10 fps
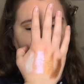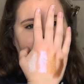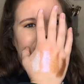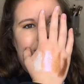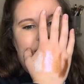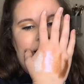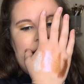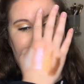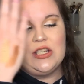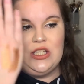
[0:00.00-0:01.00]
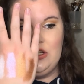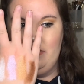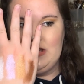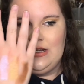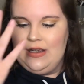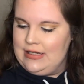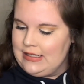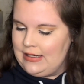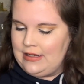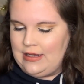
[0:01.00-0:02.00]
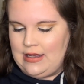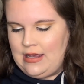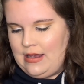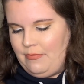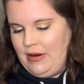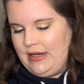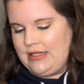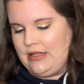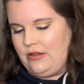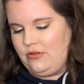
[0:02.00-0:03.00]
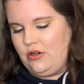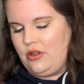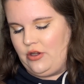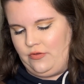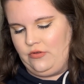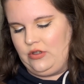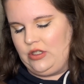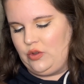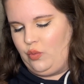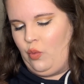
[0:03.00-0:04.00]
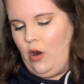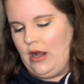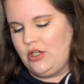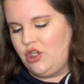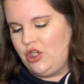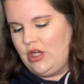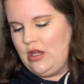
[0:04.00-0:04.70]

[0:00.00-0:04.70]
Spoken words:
want to get back into using it, But those are those swatched.